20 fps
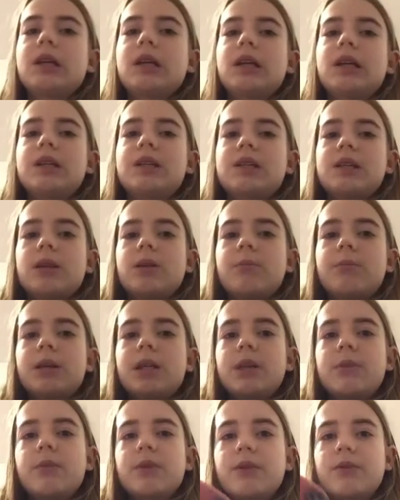some of the bunny
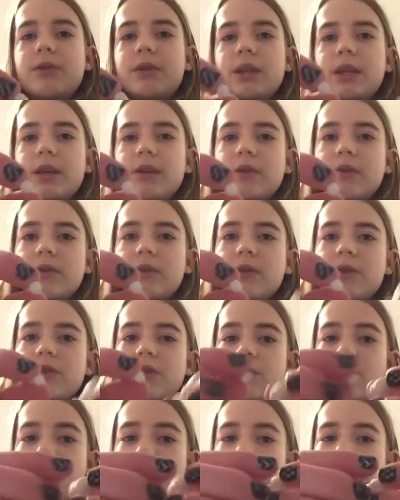with the tail. So I just
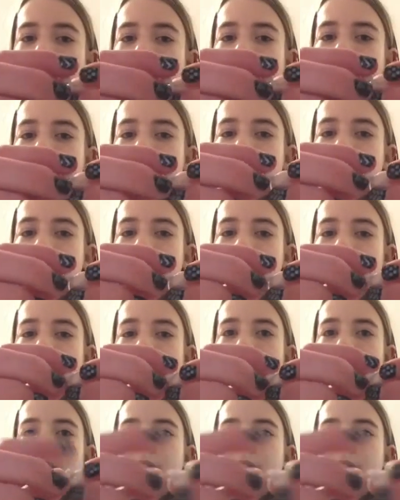formed a little circle